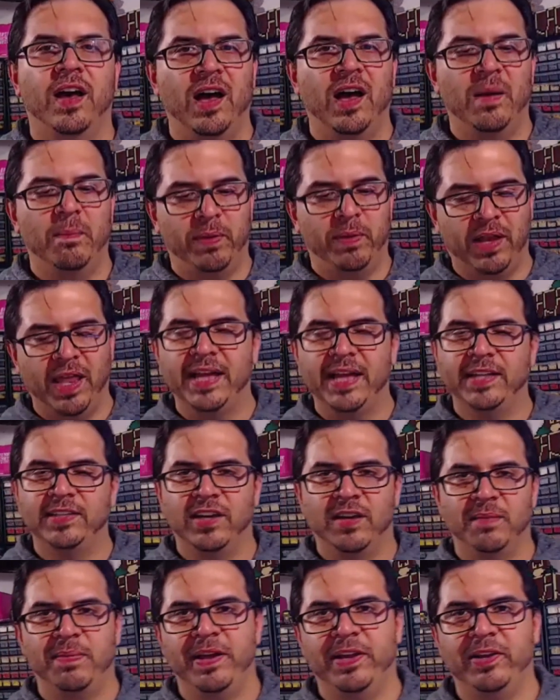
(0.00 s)
pledge
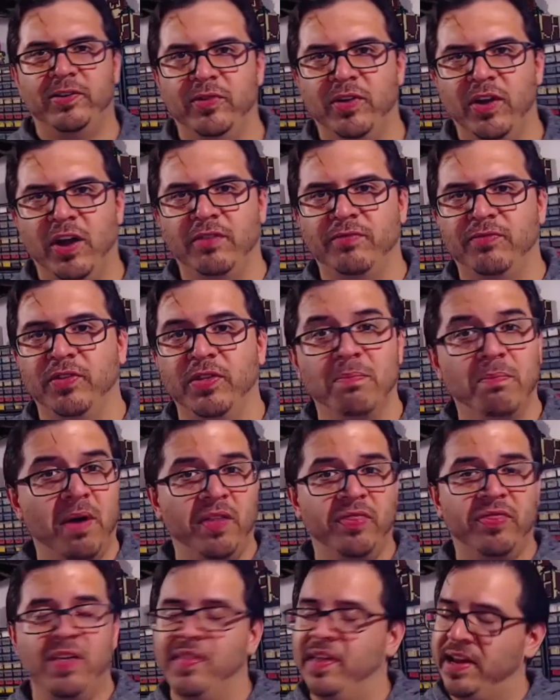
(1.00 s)
on Patreon for the
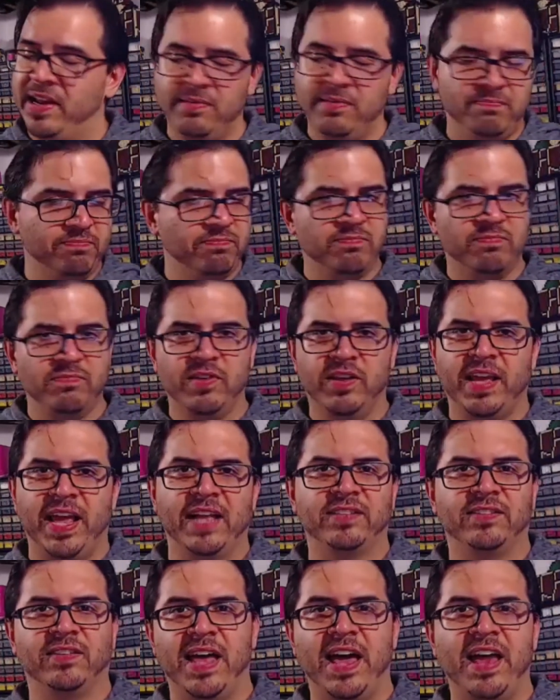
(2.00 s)
month, and then he
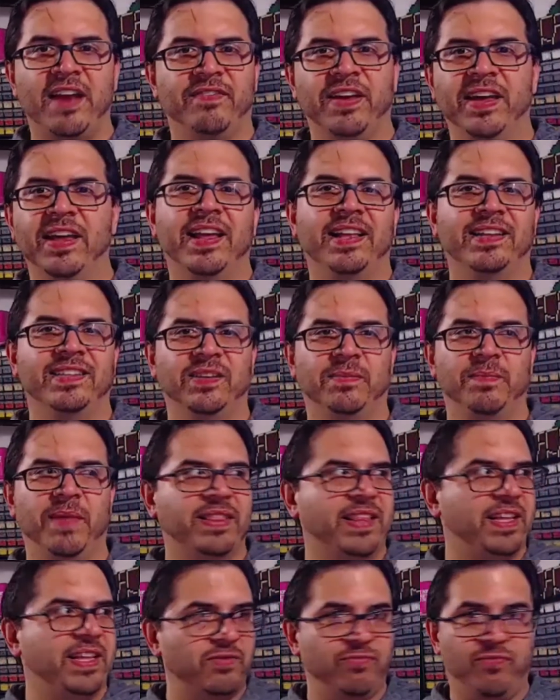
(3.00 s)
canceled out of it. And so I'm
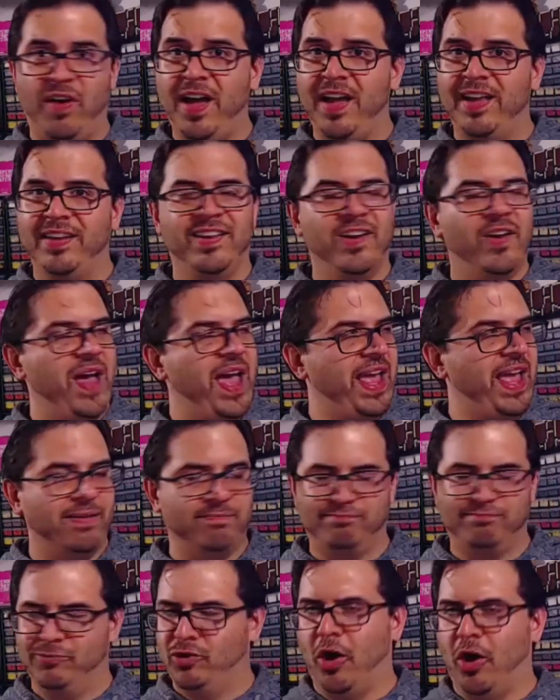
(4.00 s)
like, that's fine. Hey,
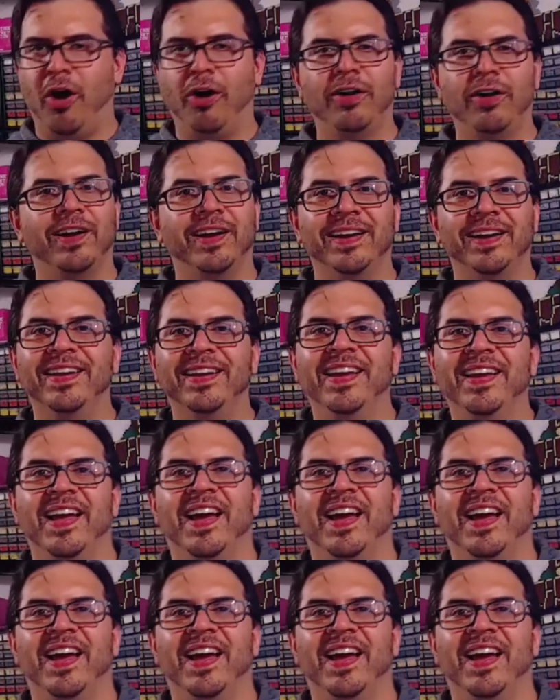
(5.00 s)
it's all good.